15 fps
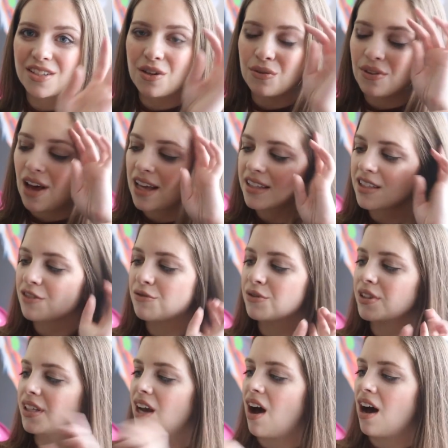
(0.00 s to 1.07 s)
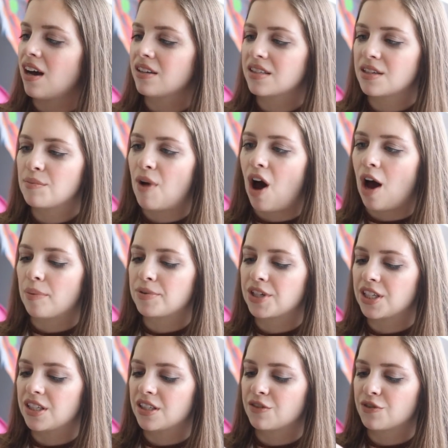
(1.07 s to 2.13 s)
So lots of really awesome
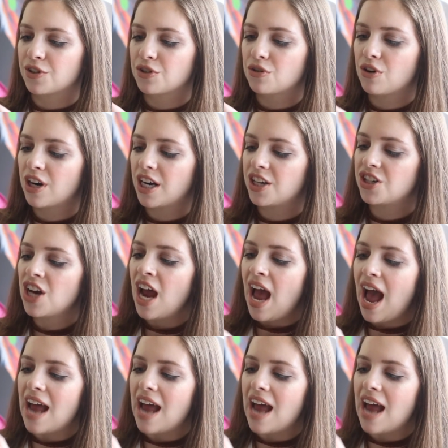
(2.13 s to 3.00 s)
options for storage.